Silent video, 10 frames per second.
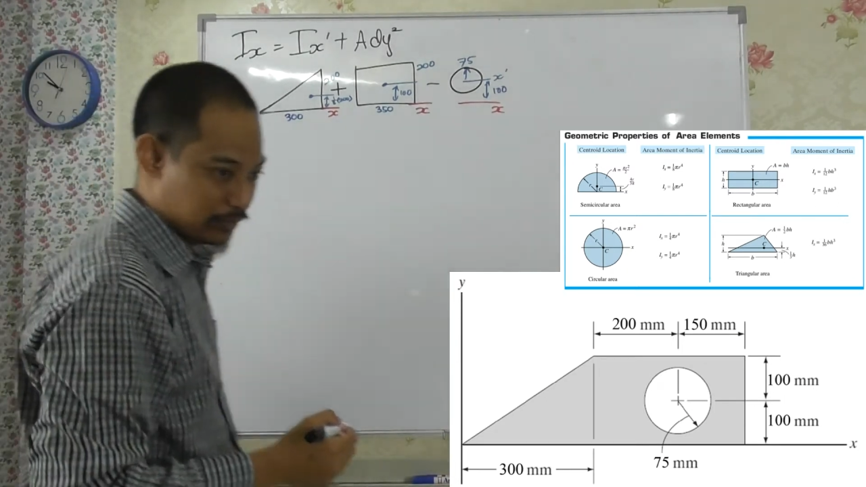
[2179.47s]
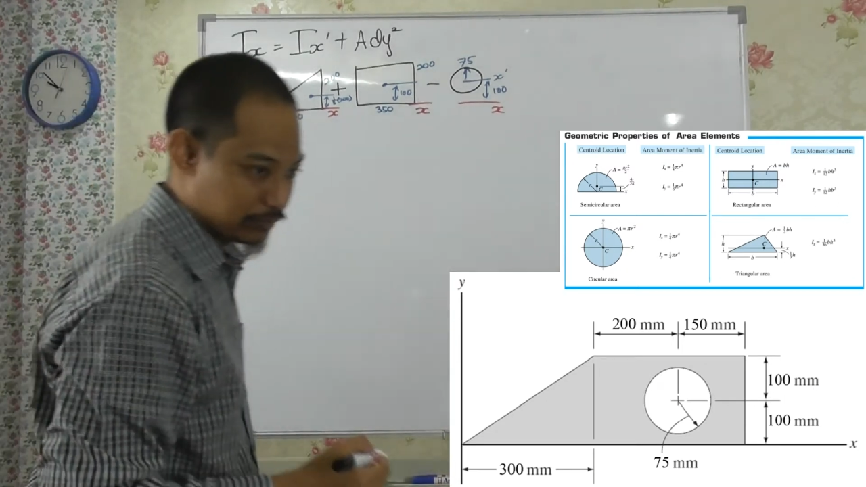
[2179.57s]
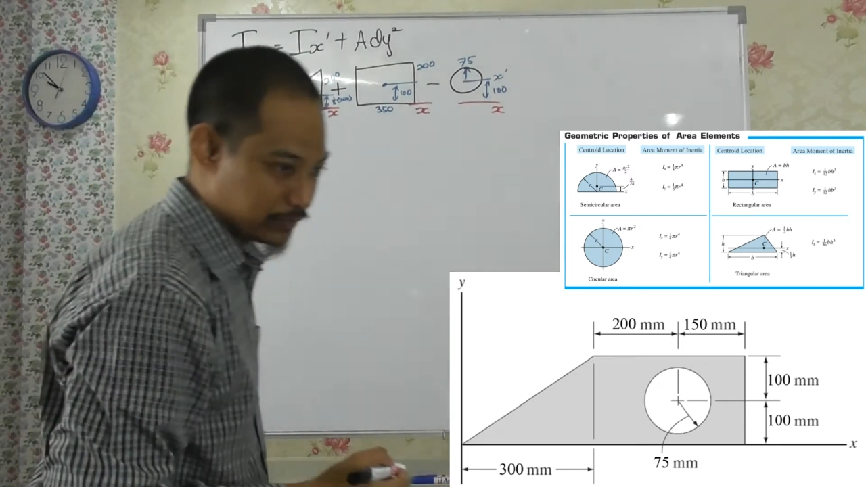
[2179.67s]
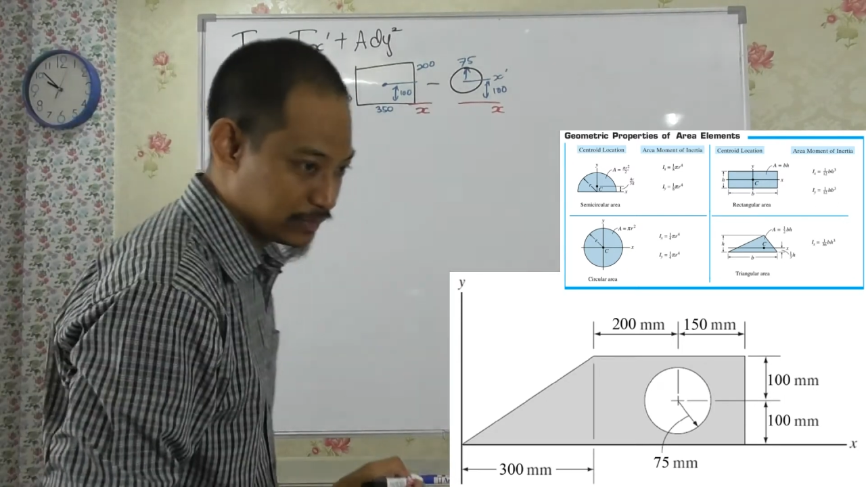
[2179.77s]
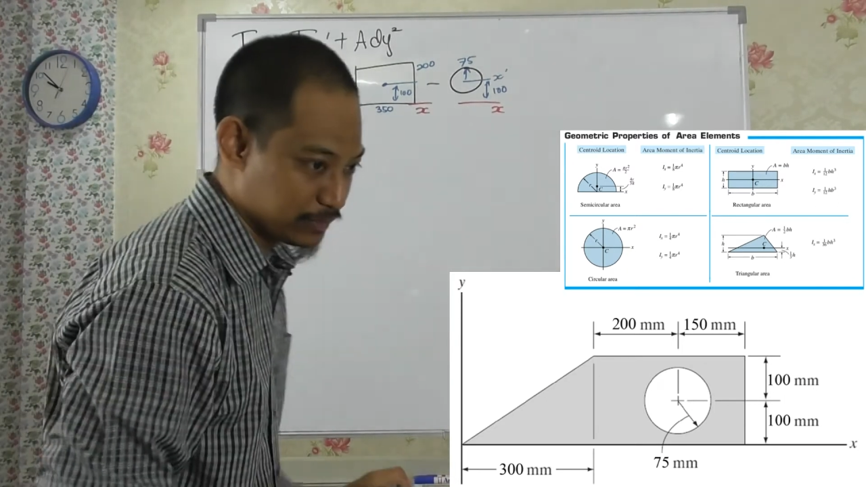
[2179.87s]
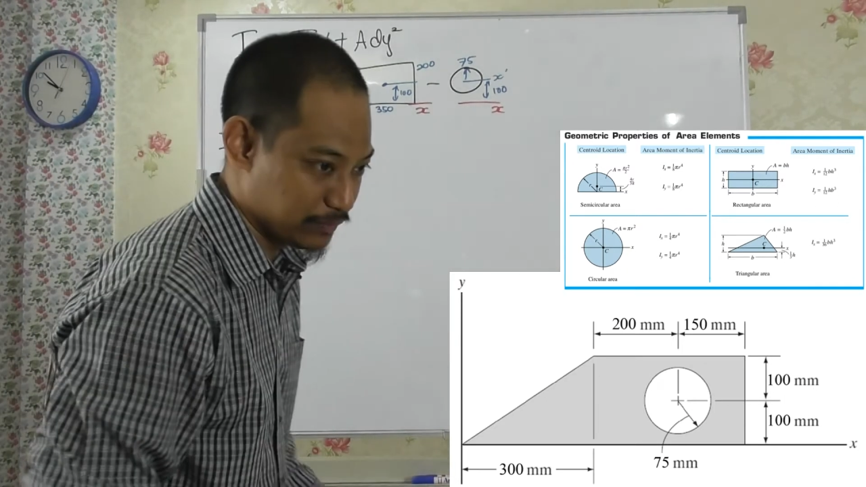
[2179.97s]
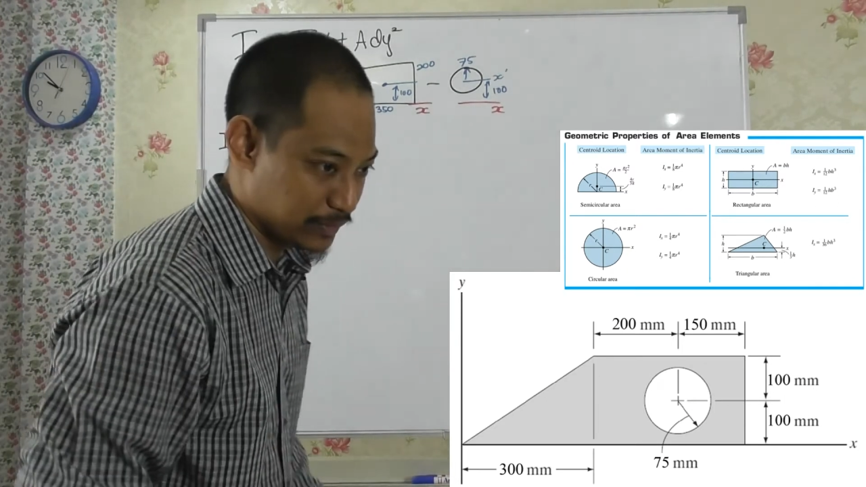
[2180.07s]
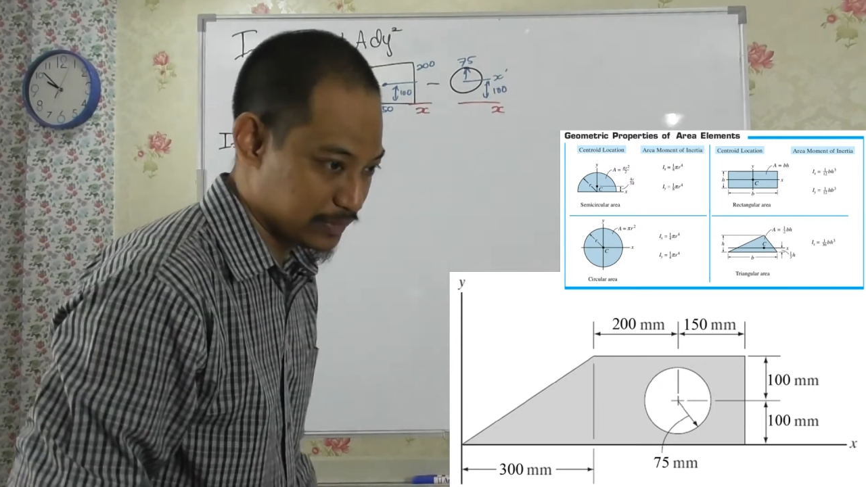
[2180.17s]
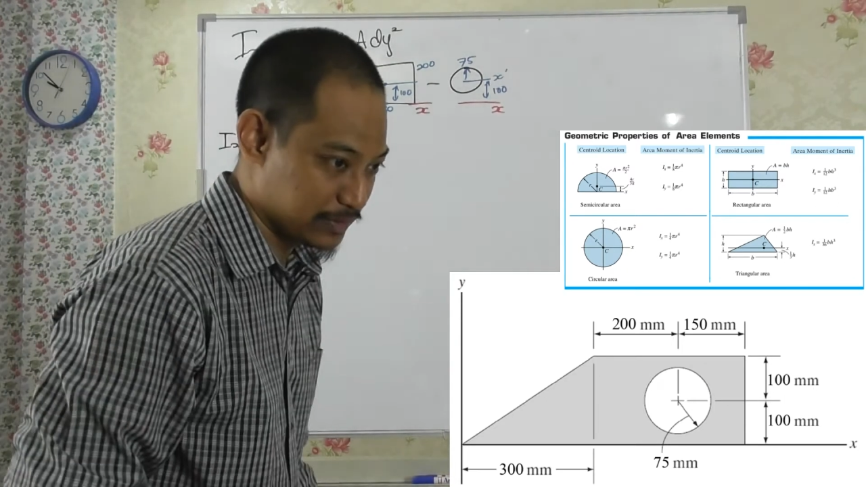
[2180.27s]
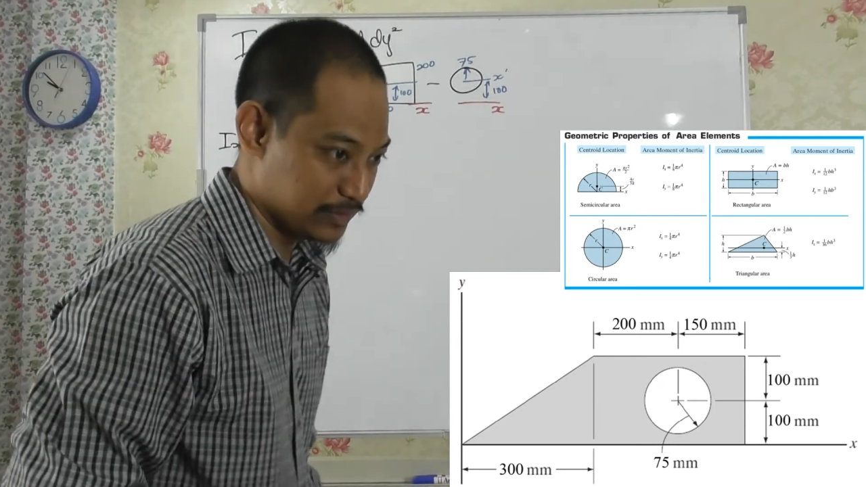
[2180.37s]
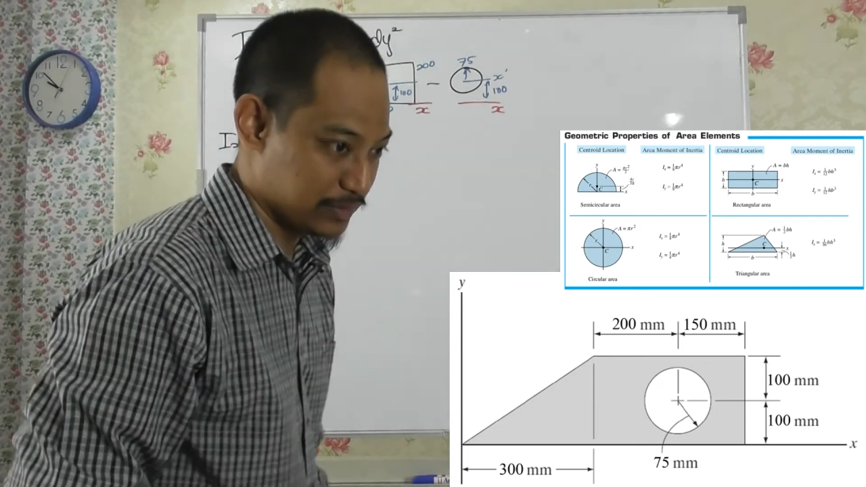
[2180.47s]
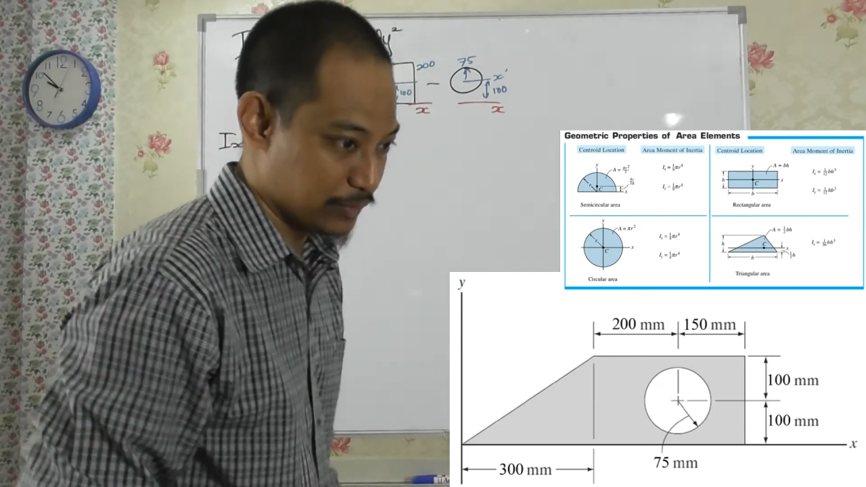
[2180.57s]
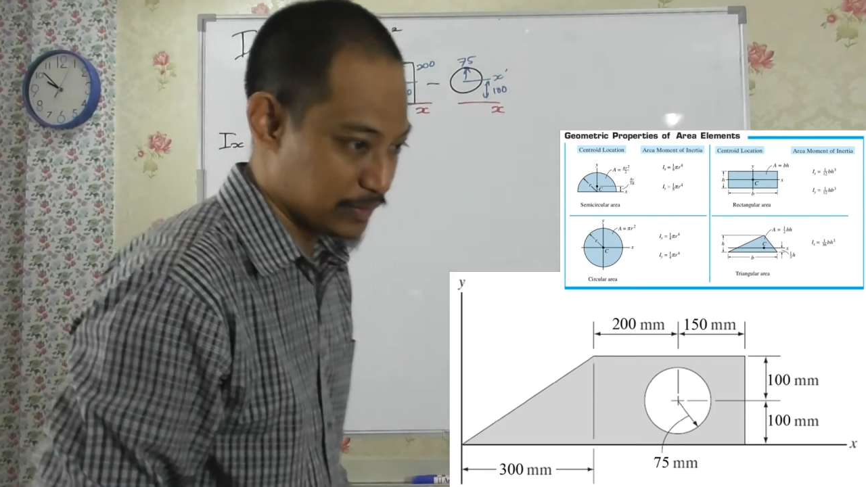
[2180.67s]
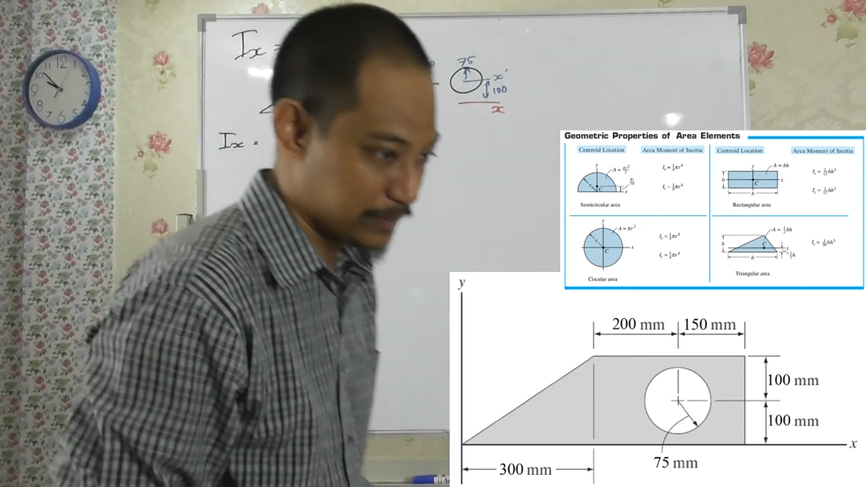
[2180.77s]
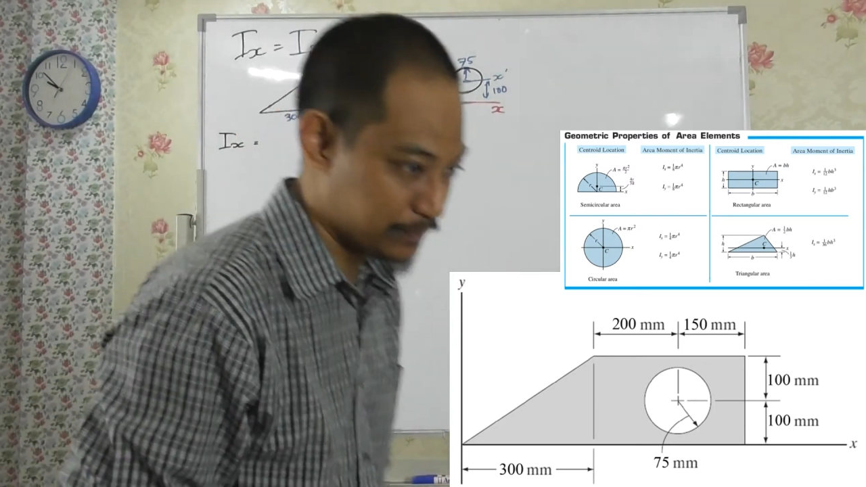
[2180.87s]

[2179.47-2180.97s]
over, what is the equation?